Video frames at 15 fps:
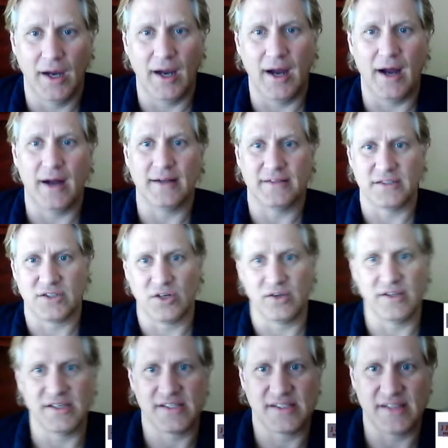to turn
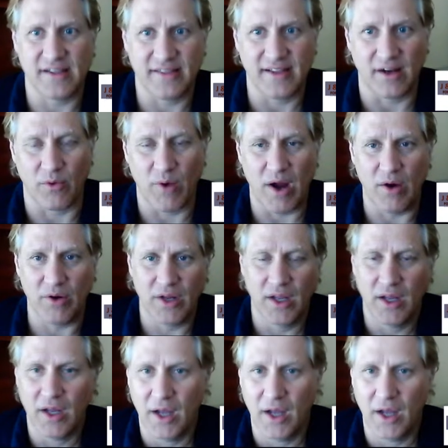this thing around.